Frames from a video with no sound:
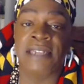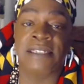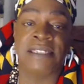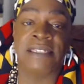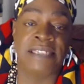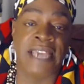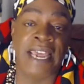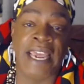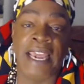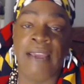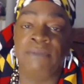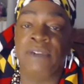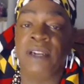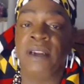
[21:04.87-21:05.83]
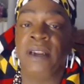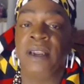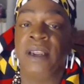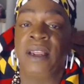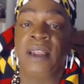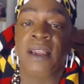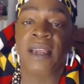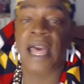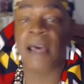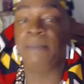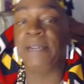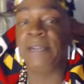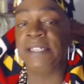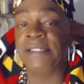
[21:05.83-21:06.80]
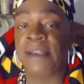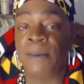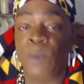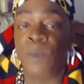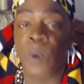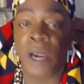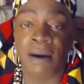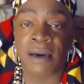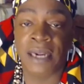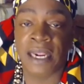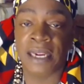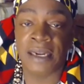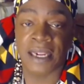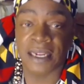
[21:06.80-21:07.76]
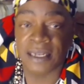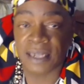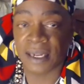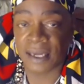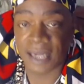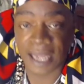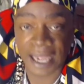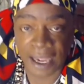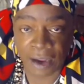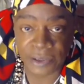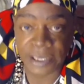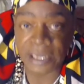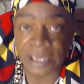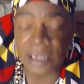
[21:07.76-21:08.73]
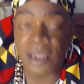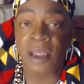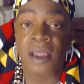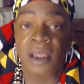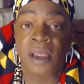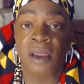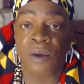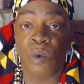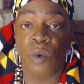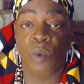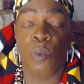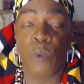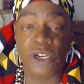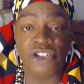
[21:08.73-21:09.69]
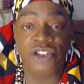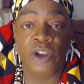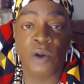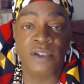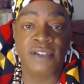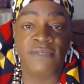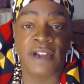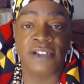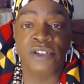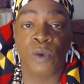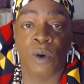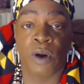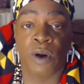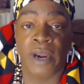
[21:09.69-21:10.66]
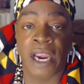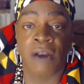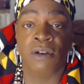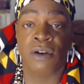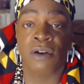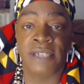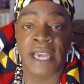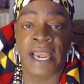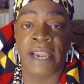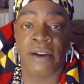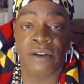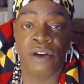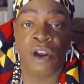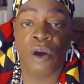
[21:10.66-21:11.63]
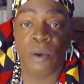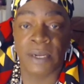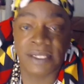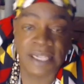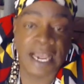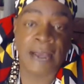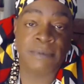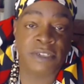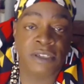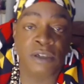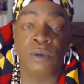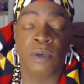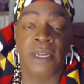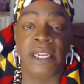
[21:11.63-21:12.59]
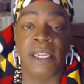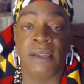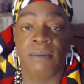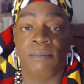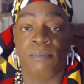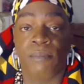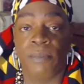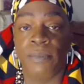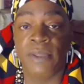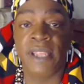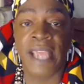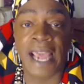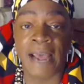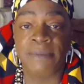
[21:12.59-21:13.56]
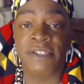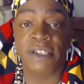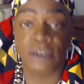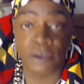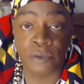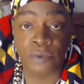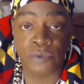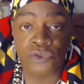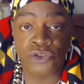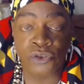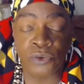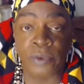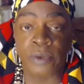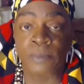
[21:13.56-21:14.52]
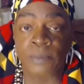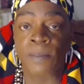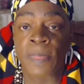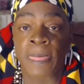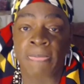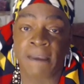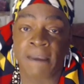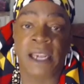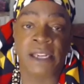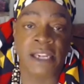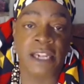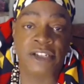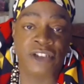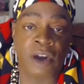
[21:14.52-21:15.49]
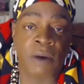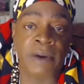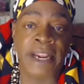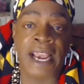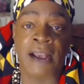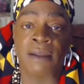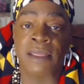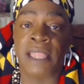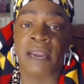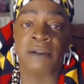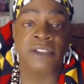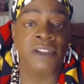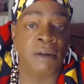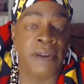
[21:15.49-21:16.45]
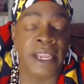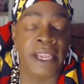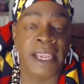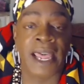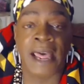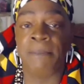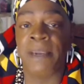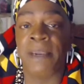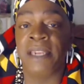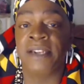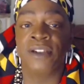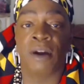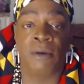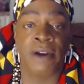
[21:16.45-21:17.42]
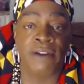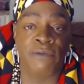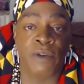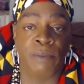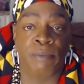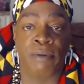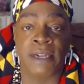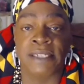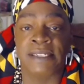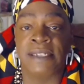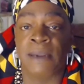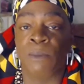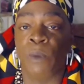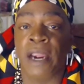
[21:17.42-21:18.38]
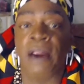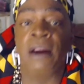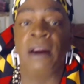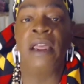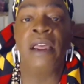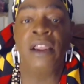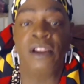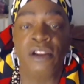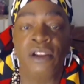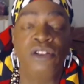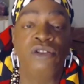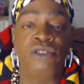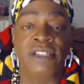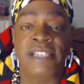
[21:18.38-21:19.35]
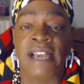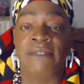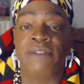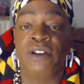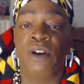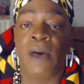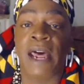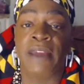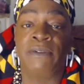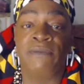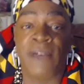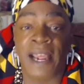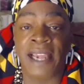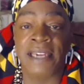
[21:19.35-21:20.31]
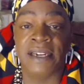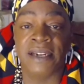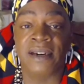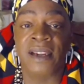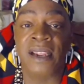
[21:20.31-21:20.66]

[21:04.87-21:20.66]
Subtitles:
saved, copied somewhere in the cloud, which those of us who are erudite know is absolutely the absolute truth. It's already out there. It's already copied. It's already footprint somewhere. You just have to know how to find it.